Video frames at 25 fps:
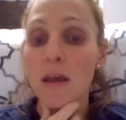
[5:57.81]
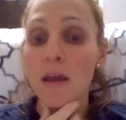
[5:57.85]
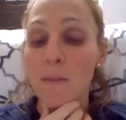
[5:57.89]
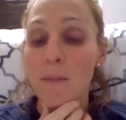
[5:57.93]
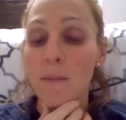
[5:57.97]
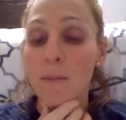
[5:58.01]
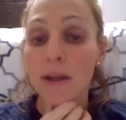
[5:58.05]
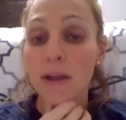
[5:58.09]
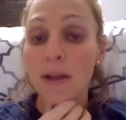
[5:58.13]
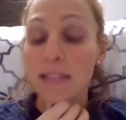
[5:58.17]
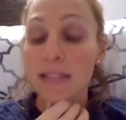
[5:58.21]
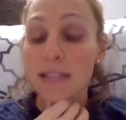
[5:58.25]

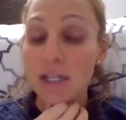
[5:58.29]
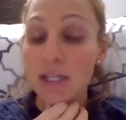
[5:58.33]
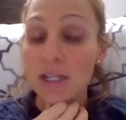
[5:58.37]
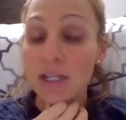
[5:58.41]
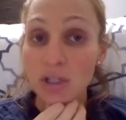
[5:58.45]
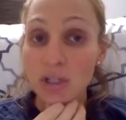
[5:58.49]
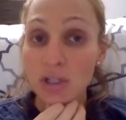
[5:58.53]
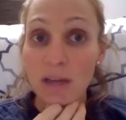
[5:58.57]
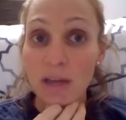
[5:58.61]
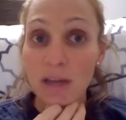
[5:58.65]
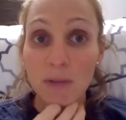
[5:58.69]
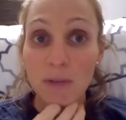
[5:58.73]
But
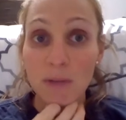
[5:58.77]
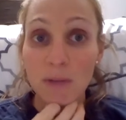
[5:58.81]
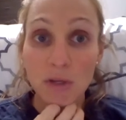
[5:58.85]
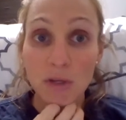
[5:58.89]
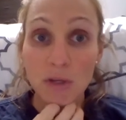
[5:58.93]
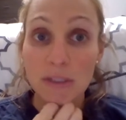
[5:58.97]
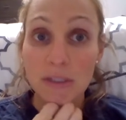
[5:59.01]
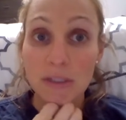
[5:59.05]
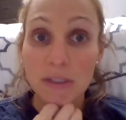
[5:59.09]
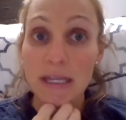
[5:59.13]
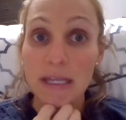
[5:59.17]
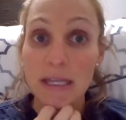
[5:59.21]
essentially I've been
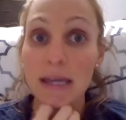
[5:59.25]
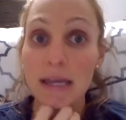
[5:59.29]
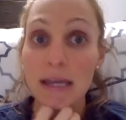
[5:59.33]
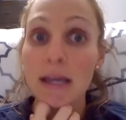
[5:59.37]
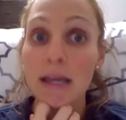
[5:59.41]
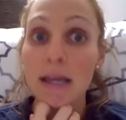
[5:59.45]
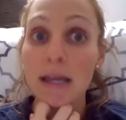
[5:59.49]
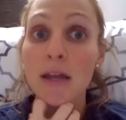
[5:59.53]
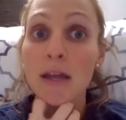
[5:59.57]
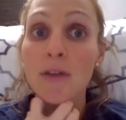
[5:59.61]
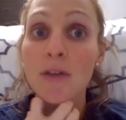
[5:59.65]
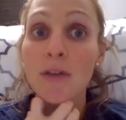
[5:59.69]

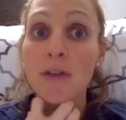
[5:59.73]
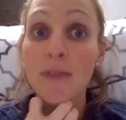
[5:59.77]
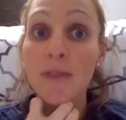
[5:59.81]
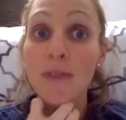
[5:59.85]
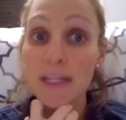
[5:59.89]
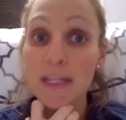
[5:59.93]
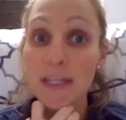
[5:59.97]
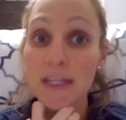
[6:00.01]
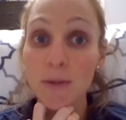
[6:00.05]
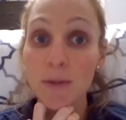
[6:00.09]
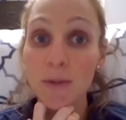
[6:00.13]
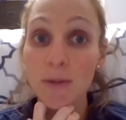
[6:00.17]
using
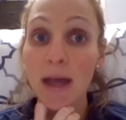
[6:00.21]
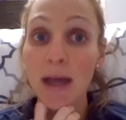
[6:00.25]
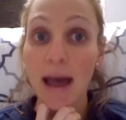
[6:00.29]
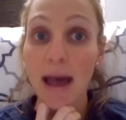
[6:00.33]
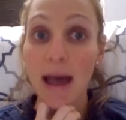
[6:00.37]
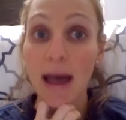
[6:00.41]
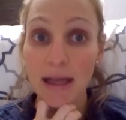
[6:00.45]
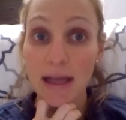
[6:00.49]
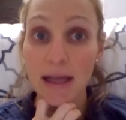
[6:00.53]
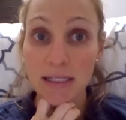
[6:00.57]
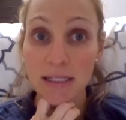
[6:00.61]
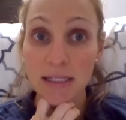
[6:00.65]
Facebook
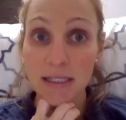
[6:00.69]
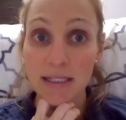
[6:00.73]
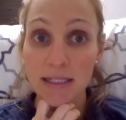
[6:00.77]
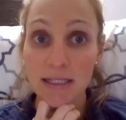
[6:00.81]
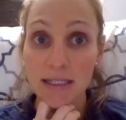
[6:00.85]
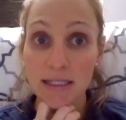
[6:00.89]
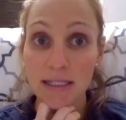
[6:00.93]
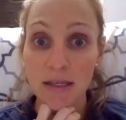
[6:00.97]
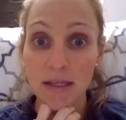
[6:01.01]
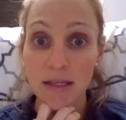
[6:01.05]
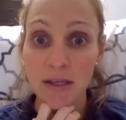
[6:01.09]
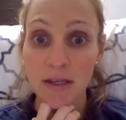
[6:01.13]
ads
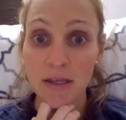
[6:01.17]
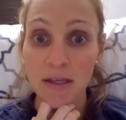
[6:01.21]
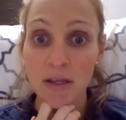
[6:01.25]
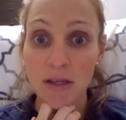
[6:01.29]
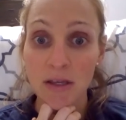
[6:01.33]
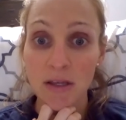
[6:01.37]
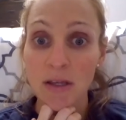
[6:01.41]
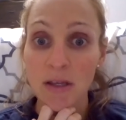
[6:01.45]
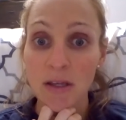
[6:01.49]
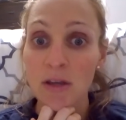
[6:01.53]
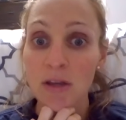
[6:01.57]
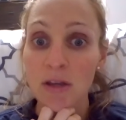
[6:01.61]

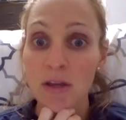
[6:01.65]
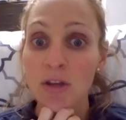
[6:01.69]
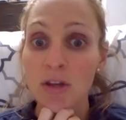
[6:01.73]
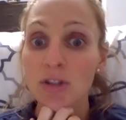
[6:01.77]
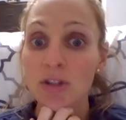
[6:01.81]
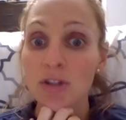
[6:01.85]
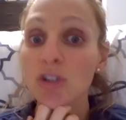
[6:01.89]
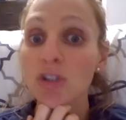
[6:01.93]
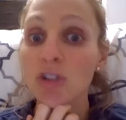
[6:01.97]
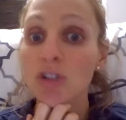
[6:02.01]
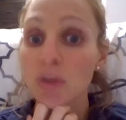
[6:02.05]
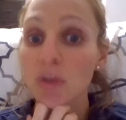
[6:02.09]

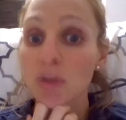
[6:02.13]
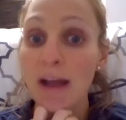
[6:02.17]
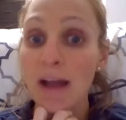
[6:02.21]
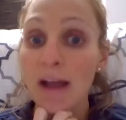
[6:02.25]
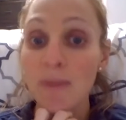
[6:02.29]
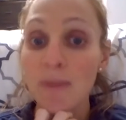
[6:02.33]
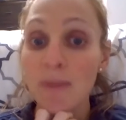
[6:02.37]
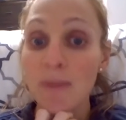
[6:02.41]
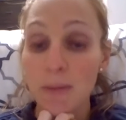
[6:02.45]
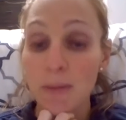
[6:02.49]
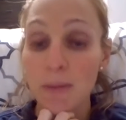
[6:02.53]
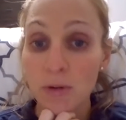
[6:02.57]
to
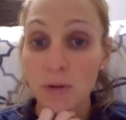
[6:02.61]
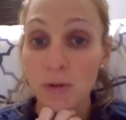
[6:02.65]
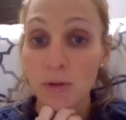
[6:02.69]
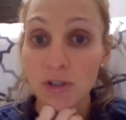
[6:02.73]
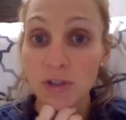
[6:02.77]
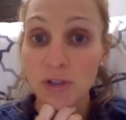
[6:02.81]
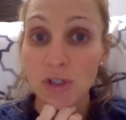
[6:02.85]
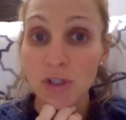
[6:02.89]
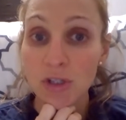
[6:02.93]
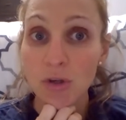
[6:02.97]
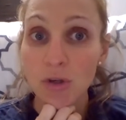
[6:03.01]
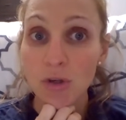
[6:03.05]
drive people
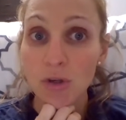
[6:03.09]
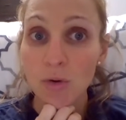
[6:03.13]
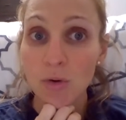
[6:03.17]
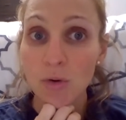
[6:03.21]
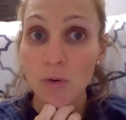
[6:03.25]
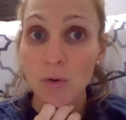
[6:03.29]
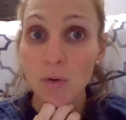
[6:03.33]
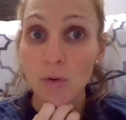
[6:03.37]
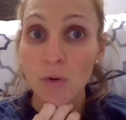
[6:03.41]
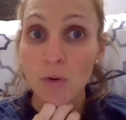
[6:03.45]
to